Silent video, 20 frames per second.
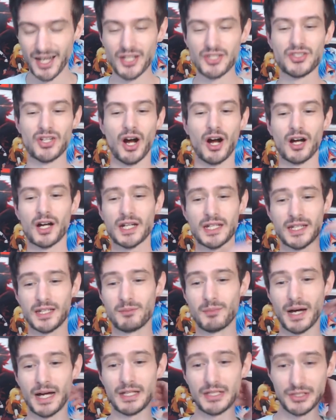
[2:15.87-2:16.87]

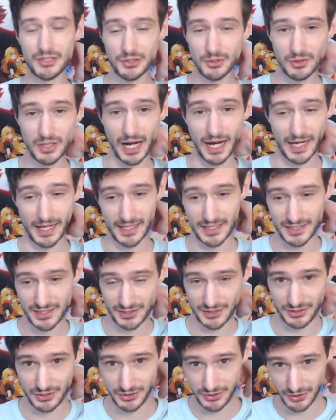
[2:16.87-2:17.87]
targeted by you
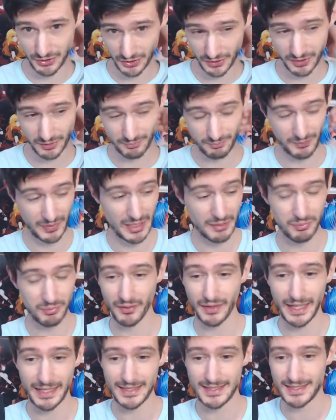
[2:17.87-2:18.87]
guys. You're the people
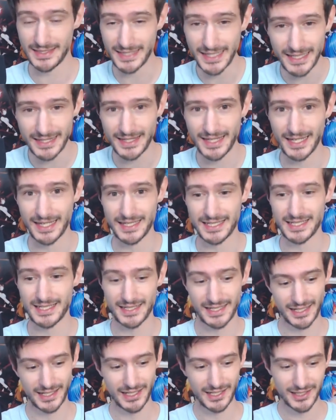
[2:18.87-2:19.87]
that did
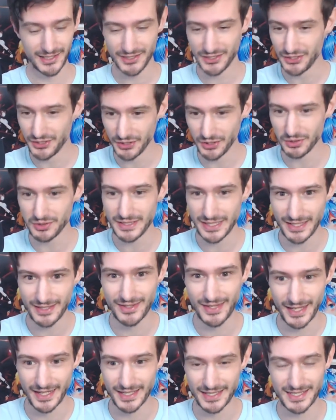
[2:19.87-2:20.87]
this. You
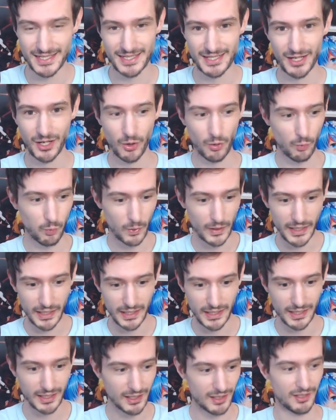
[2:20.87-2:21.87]
did this.
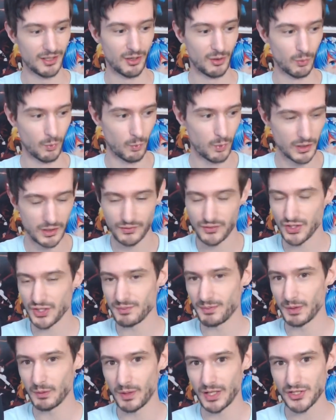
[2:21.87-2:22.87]
We would have
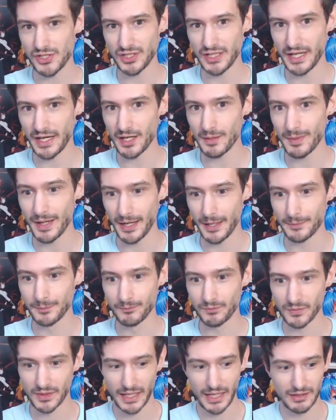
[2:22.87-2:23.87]
just been watching anime,
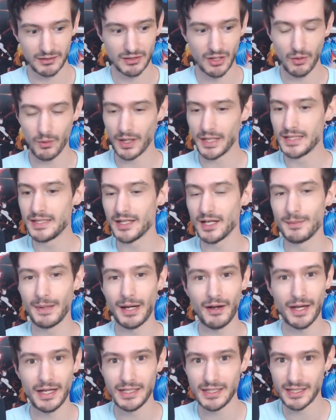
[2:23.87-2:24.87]
had no idea
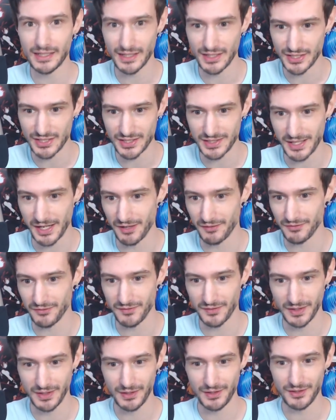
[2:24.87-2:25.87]
about any of this
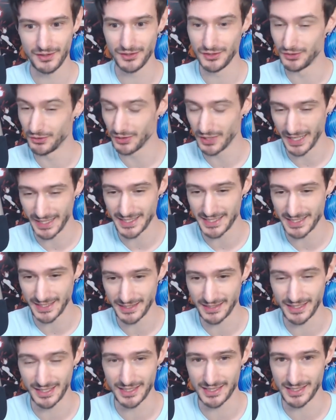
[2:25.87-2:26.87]
stuff. You guys
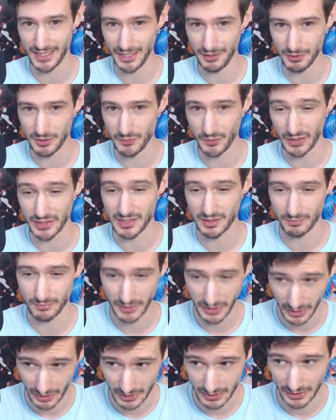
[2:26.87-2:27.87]
did this. Take
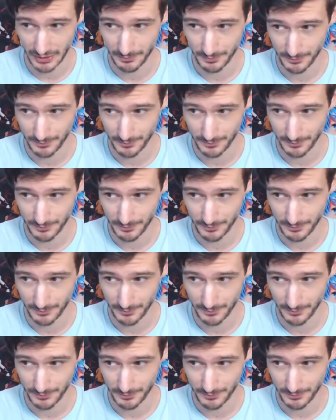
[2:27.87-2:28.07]
responsibility.